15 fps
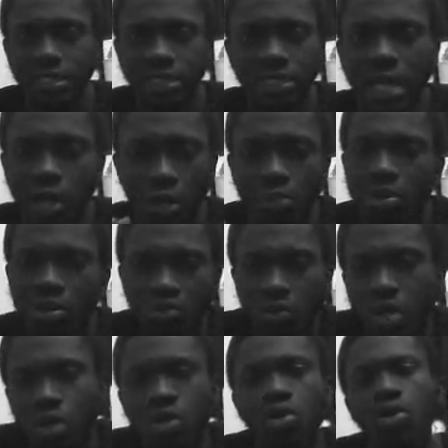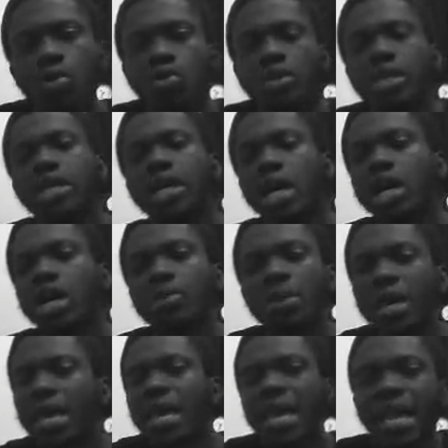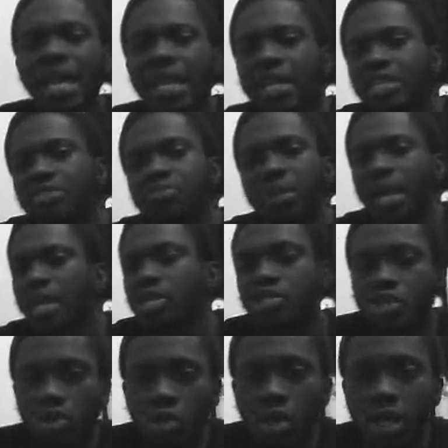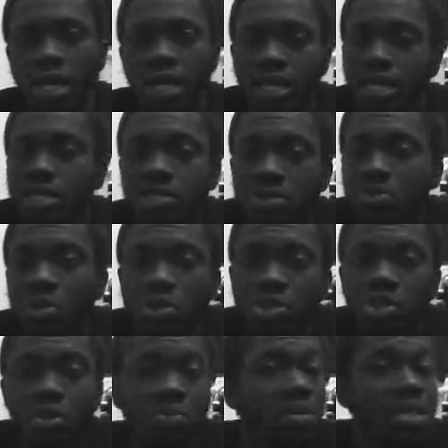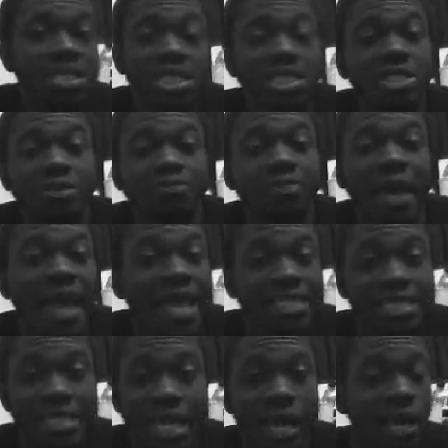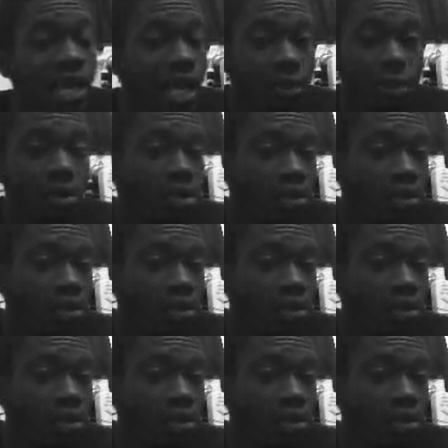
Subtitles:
It's not gonna be real cool and calm and explanatory. This is more so me just spazzing out. Like, I'm